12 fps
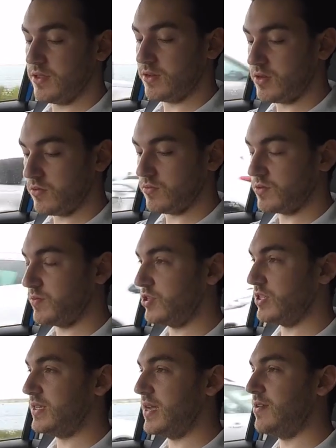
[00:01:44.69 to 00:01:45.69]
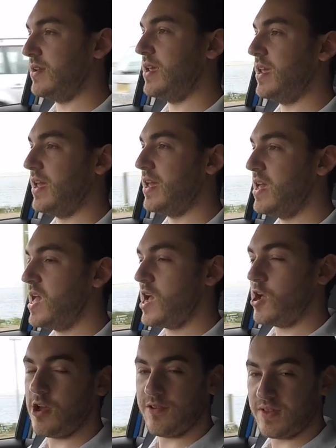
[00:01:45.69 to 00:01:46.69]
the toggle switches down here.
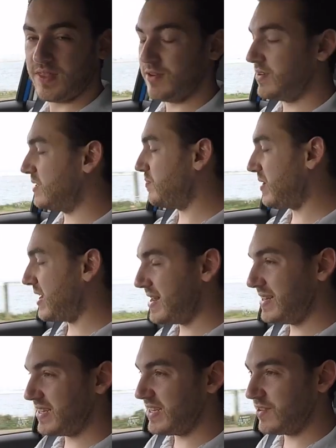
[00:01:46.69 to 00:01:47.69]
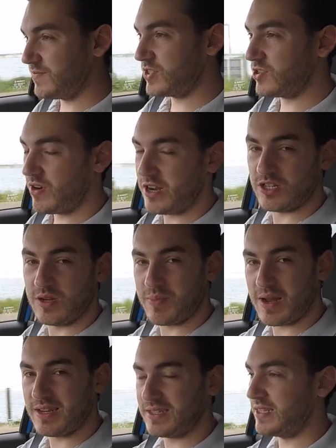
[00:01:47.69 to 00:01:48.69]
However, there is plenty of scratchy
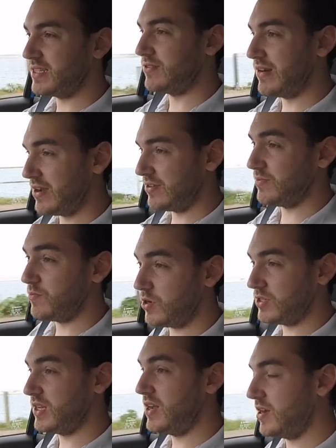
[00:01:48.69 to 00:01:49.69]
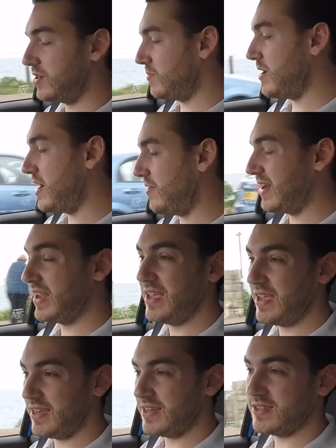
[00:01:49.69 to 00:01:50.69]
plastics around, and whilst hard wearing,
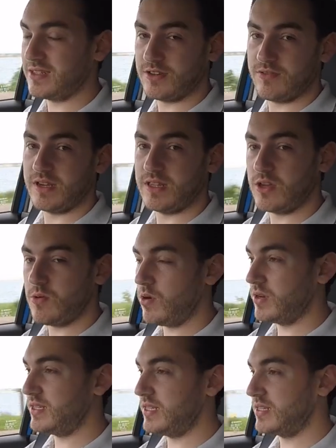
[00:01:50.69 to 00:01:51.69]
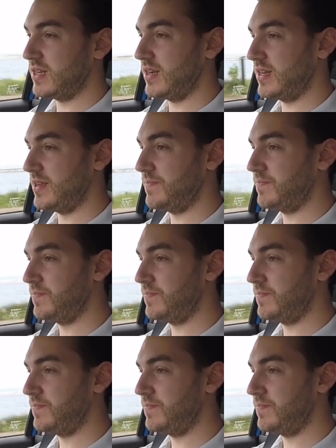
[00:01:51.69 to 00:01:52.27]
it does degrade the quality slightly.